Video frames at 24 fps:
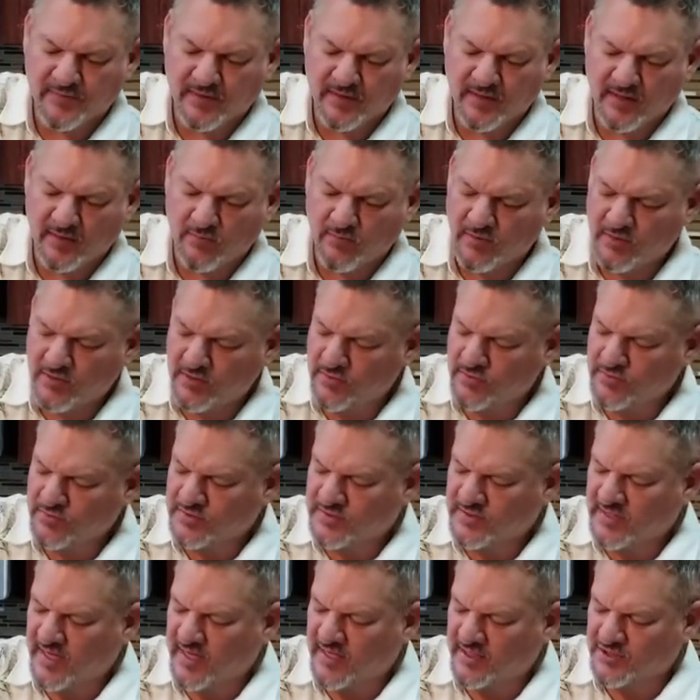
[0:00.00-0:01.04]
and we use
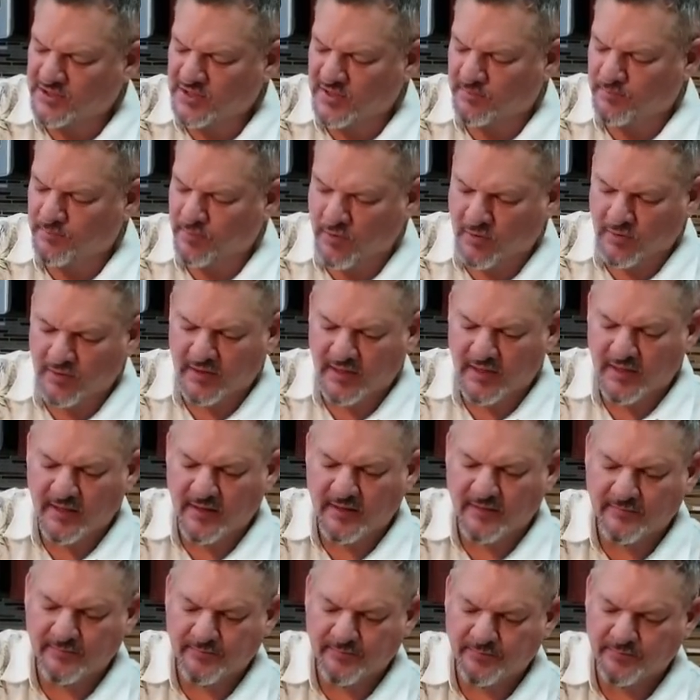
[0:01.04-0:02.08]
that
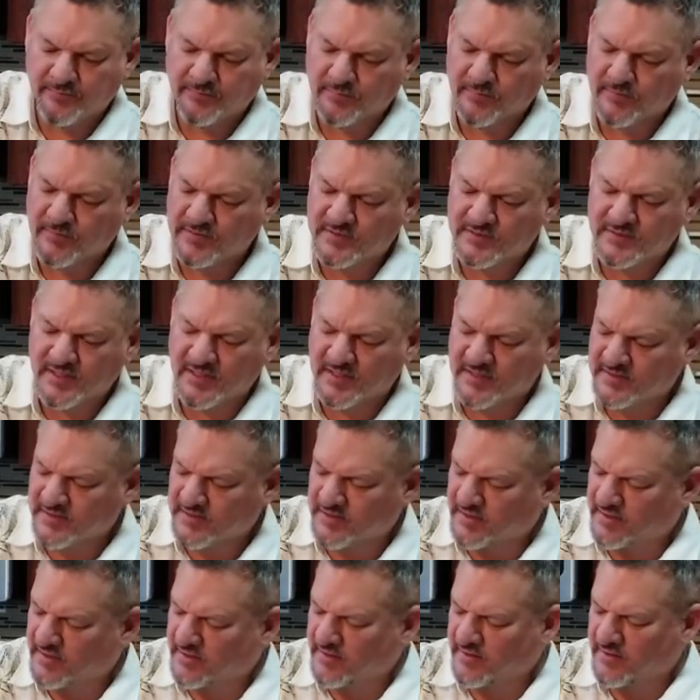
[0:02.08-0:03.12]
chipotle
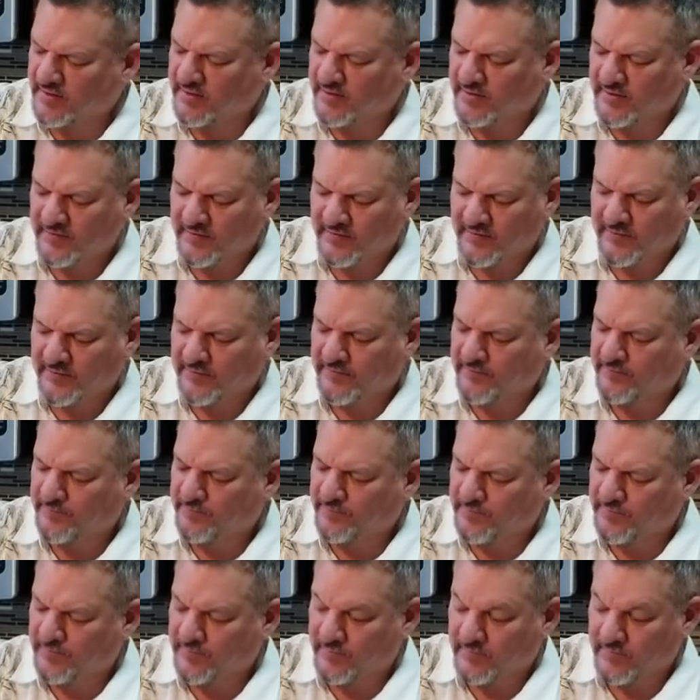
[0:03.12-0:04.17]
seasoning
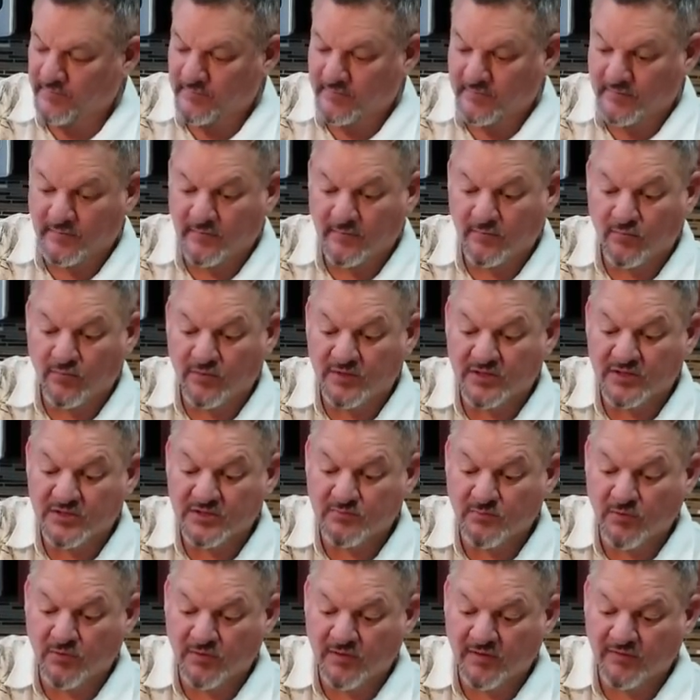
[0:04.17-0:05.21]
with the
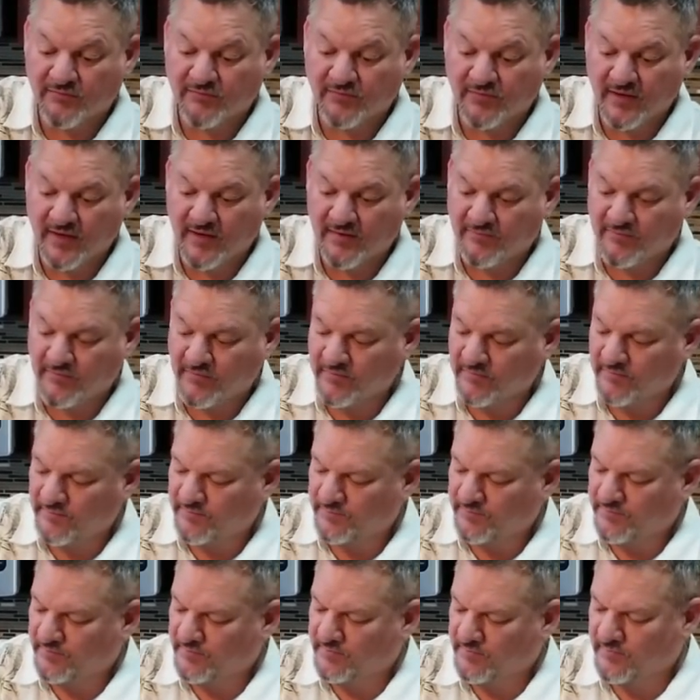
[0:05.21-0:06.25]
smoky flavor.
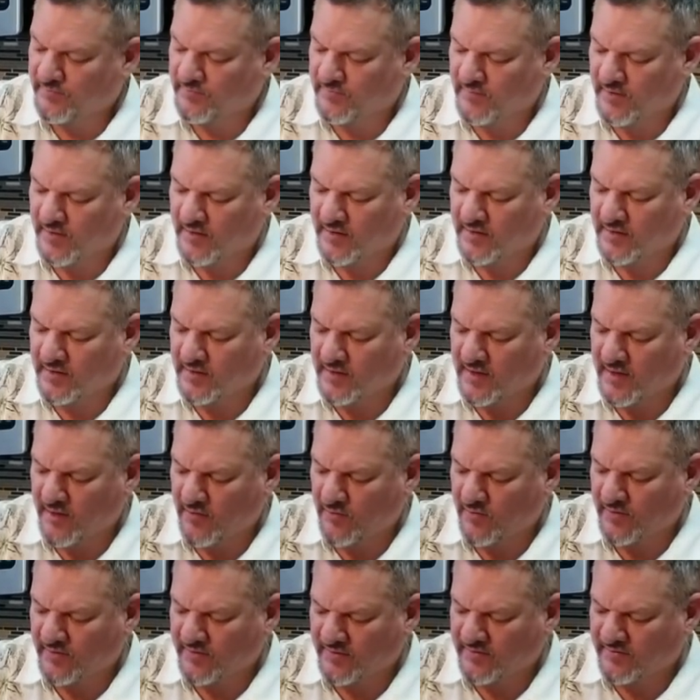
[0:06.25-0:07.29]
I cannot
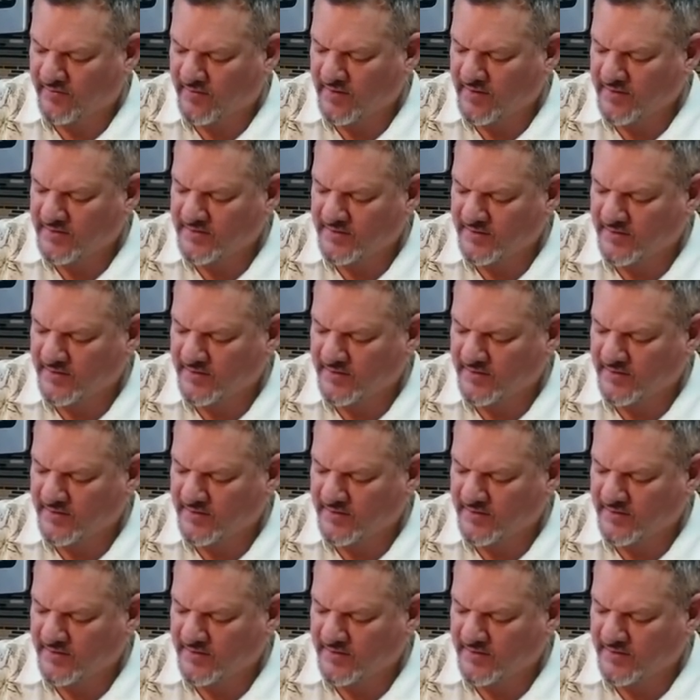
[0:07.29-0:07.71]
wait to taste